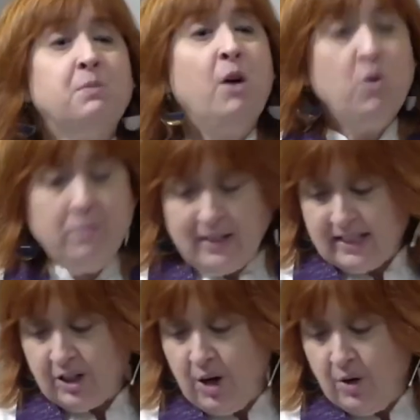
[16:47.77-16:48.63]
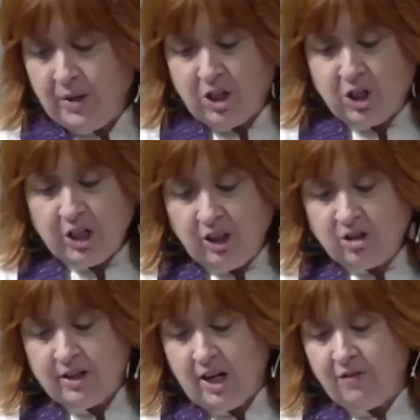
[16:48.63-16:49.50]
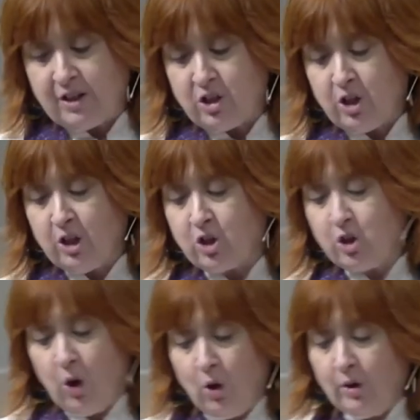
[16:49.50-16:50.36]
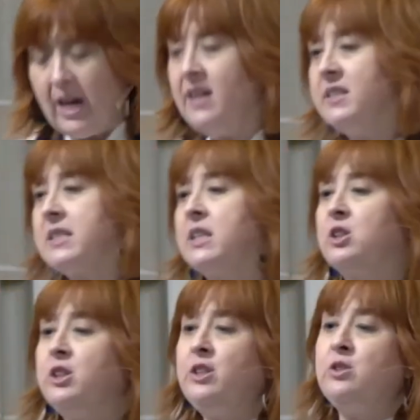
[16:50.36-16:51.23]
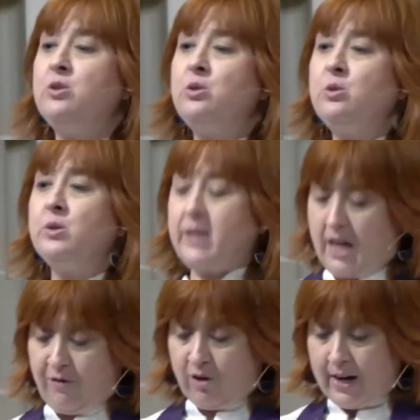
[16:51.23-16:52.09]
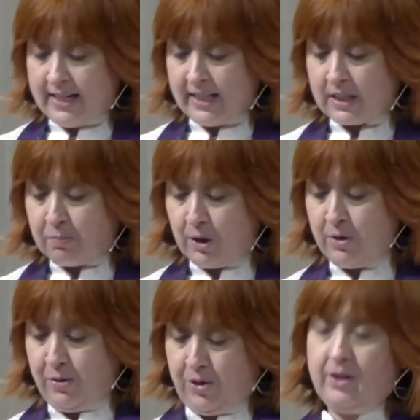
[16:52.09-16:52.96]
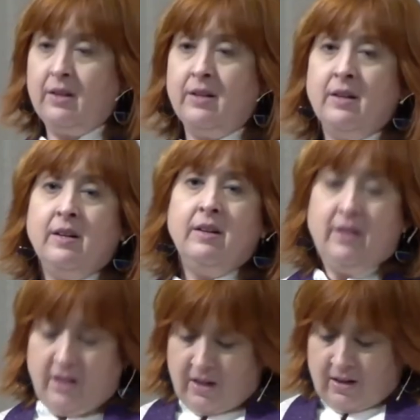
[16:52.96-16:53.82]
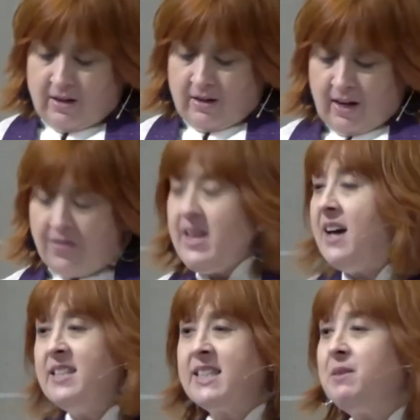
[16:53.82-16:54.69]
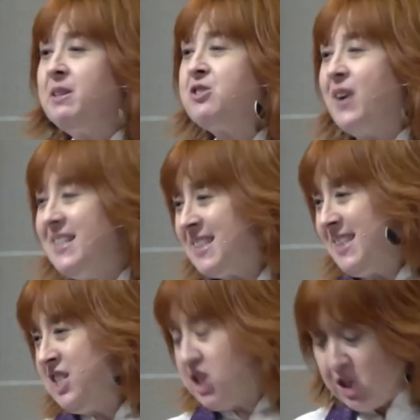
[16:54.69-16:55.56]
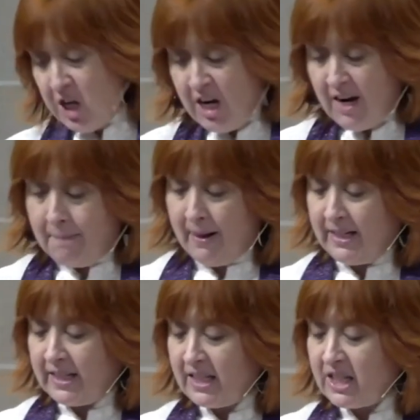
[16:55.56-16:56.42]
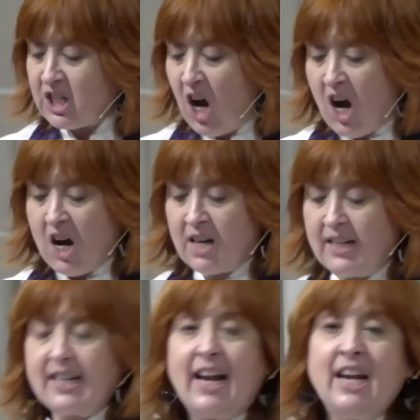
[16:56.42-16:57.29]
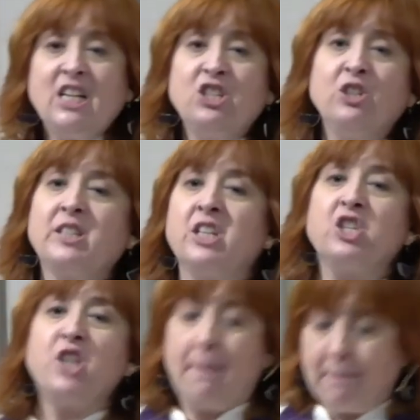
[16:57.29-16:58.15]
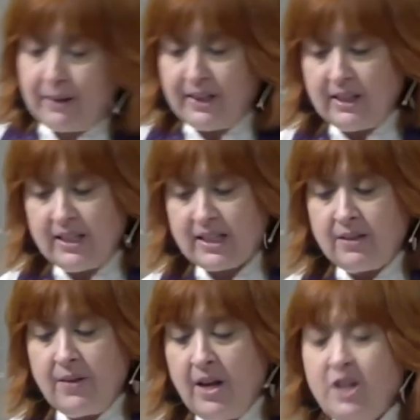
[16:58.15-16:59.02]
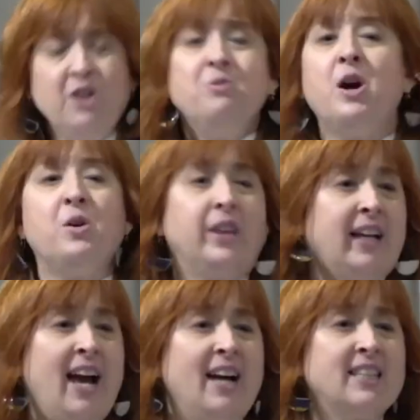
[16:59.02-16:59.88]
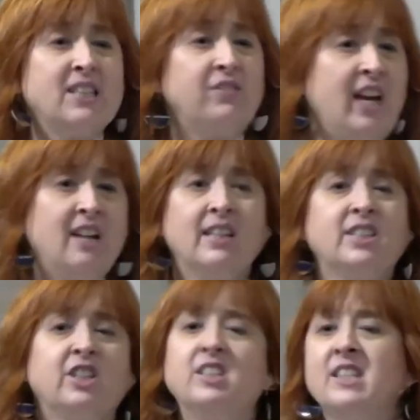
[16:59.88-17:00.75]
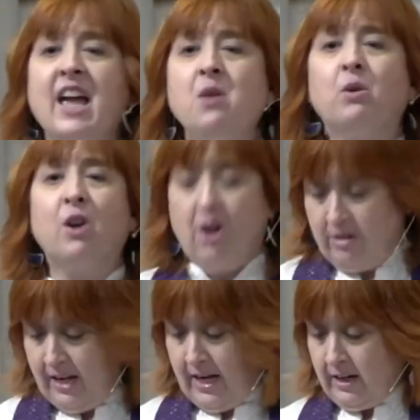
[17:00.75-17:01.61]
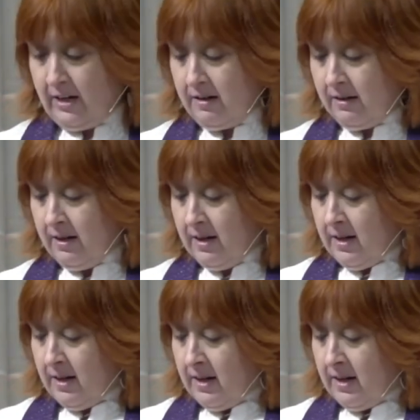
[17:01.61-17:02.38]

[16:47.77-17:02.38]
Just moments ago, the children of the church told us the good news of Christ's birth and yes, they were dressed as sheep and a star and angels and shepherds. You know the cast of characters, they were all here.